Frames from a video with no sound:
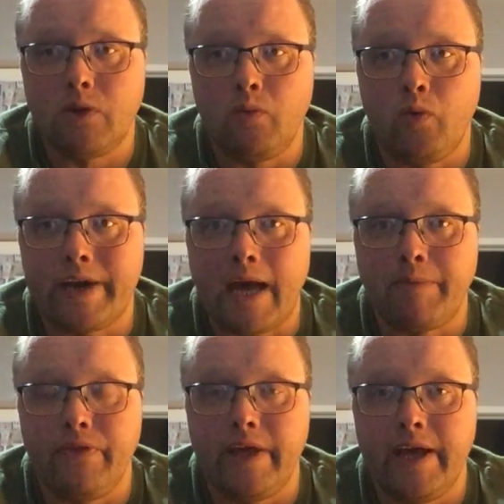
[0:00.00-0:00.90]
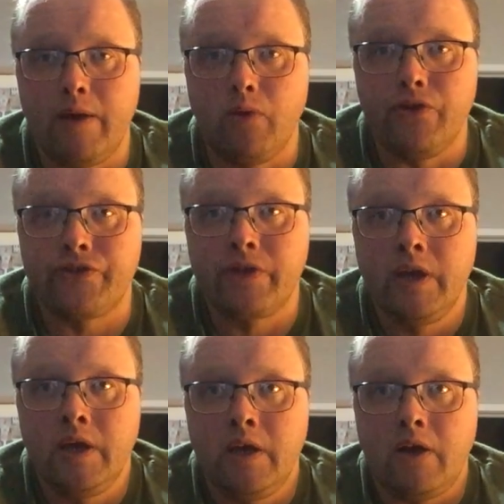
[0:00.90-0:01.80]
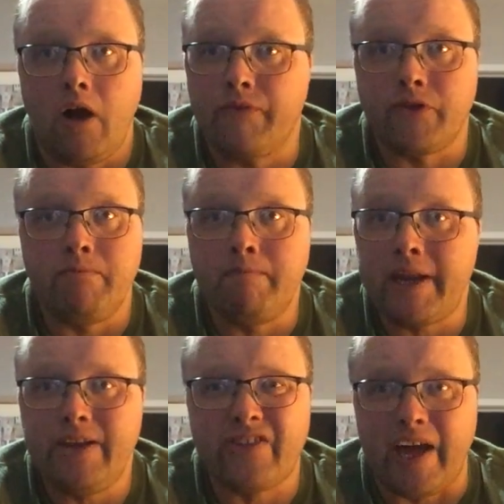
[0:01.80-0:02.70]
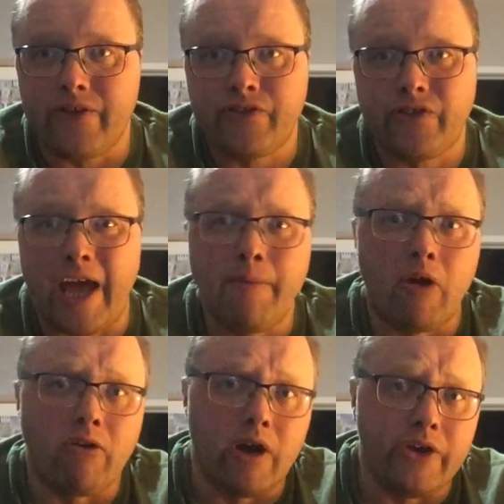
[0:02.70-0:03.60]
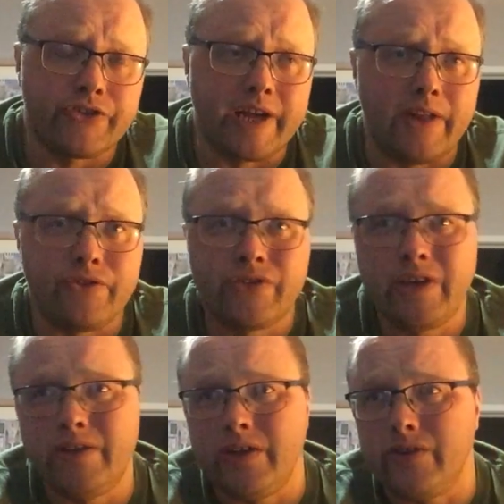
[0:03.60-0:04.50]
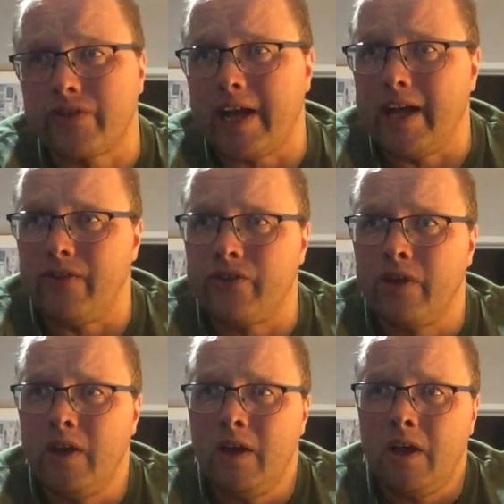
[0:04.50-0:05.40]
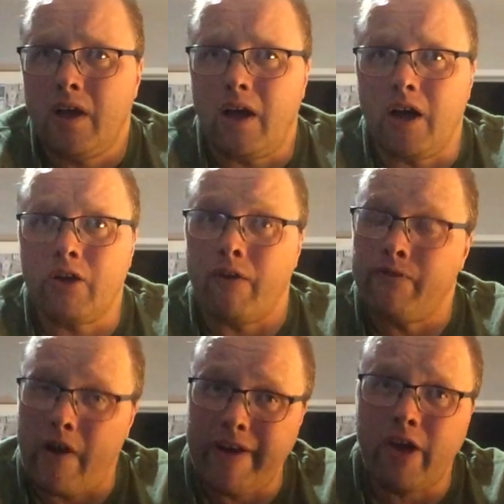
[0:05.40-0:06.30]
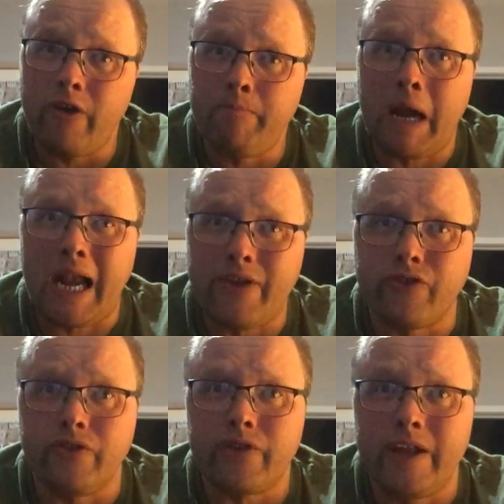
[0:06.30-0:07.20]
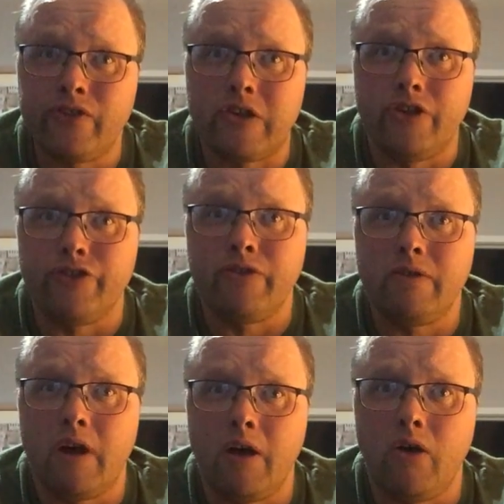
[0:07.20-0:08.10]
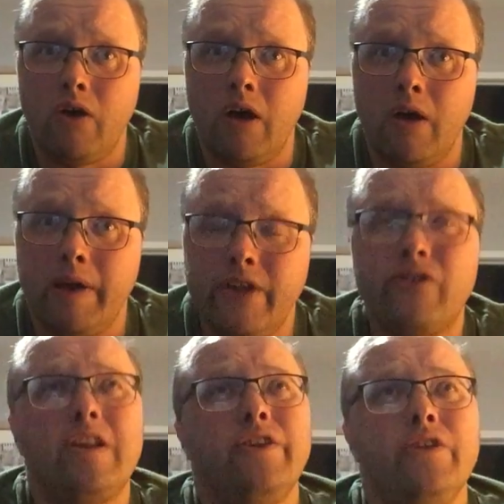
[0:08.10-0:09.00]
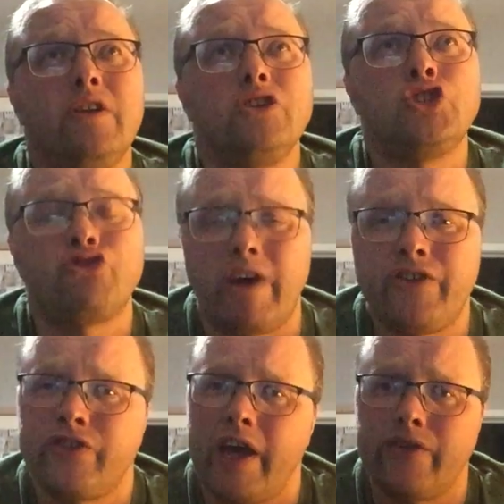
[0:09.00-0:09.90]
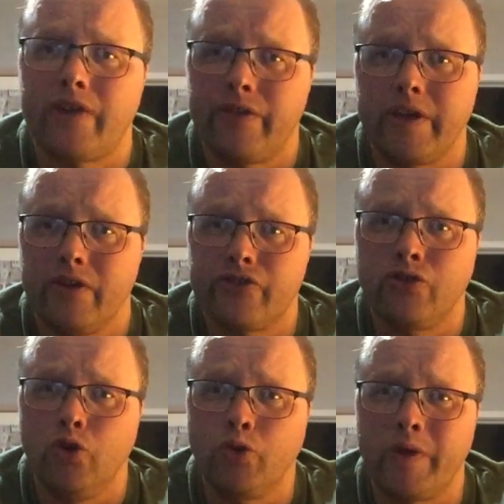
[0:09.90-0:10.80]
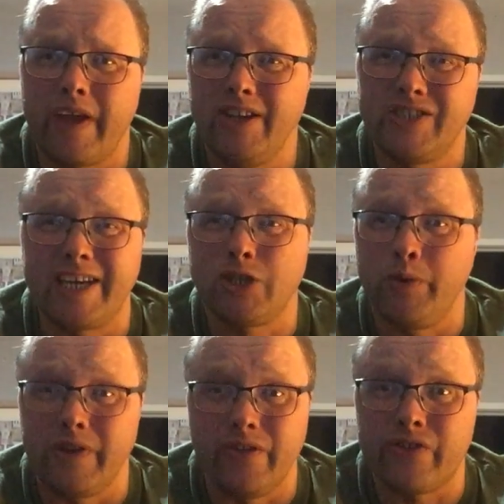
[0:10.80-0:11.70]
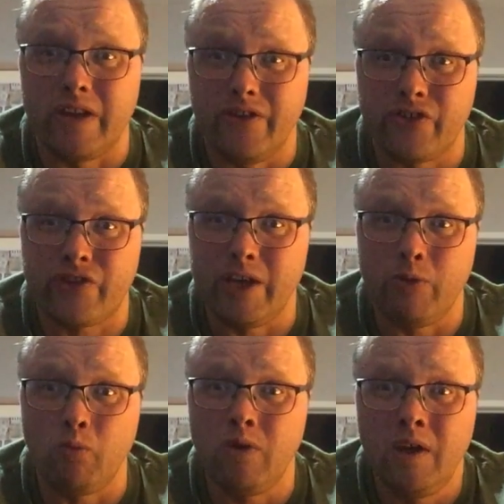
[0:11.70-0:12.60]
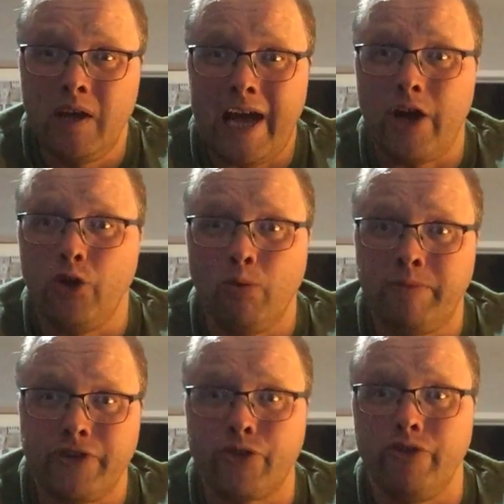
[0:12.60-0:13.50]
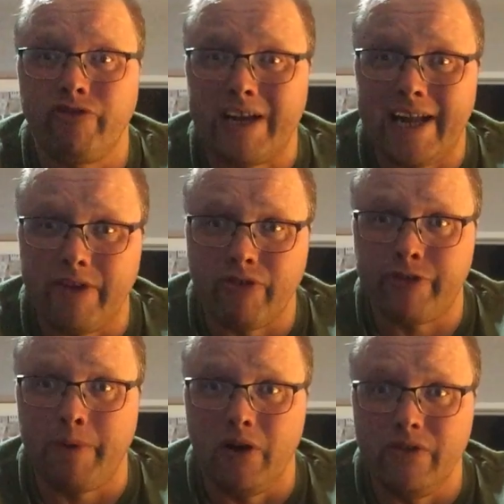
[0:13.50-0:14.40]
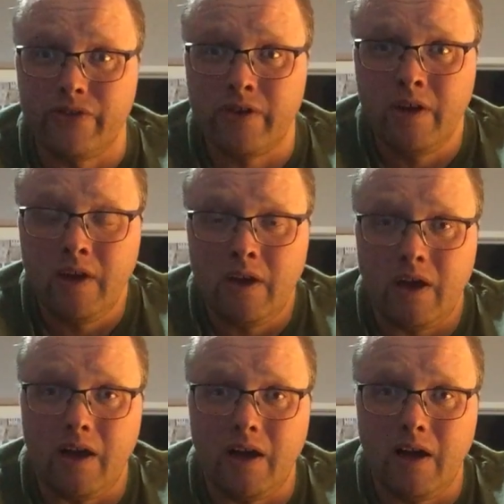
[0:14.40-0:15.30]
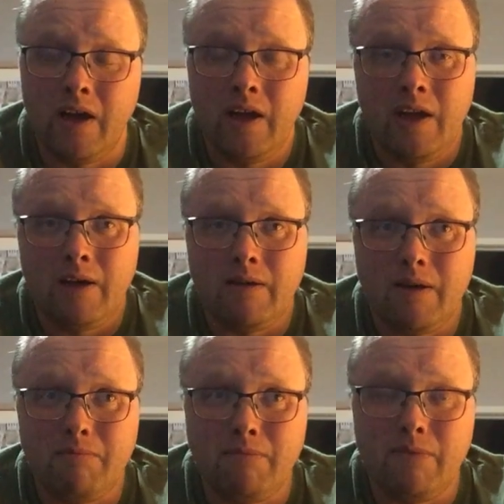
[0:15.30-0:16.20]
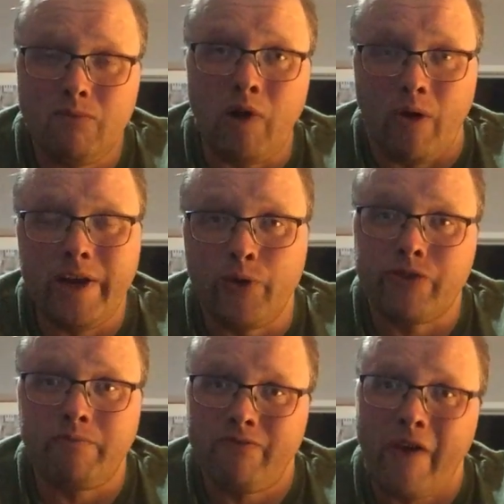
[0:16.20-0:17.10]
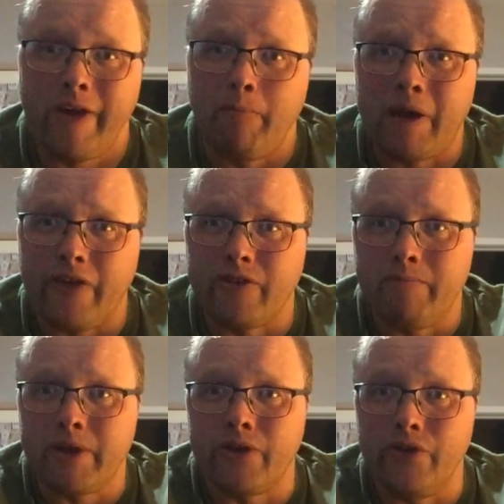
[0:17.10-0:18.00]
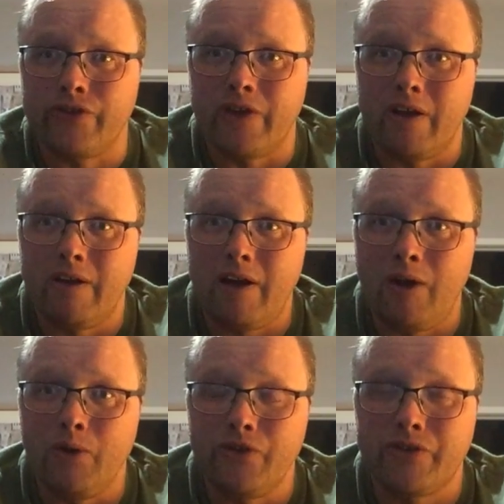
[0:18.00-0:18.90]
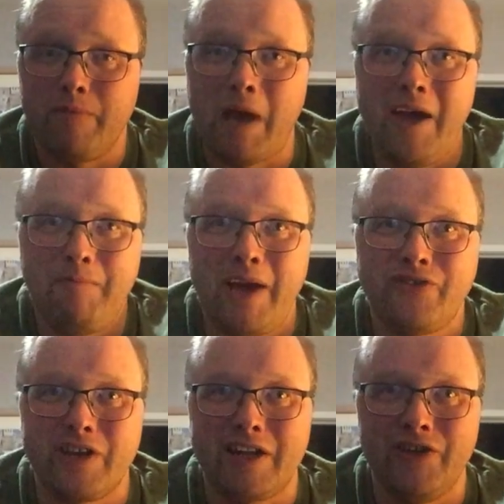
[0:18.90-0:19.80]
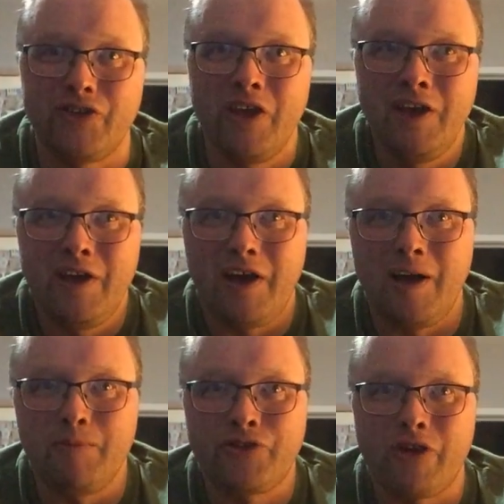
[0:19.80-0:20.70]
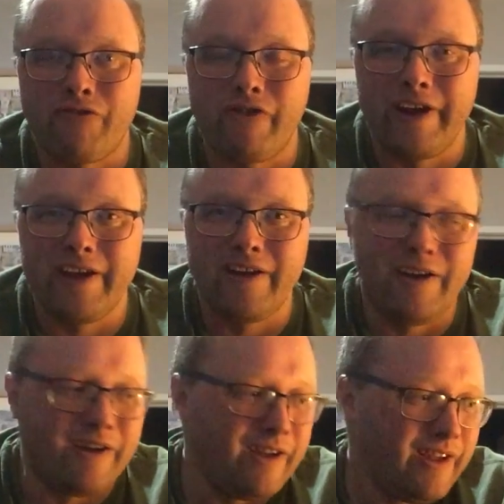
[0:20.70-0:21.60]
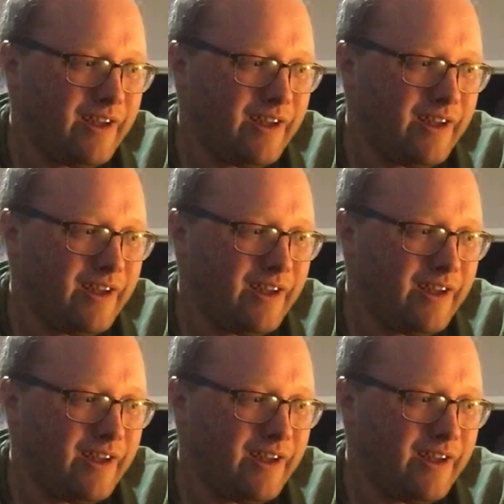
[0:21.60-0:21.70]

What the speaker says: what happened there was, after many tests, MRI scans, CT scans, a very unpleasant insulin stress test, I think it's called, where they inject you with insulin to see how your pituitary gland responds. Well, it was very unpleasant because I was basically suffering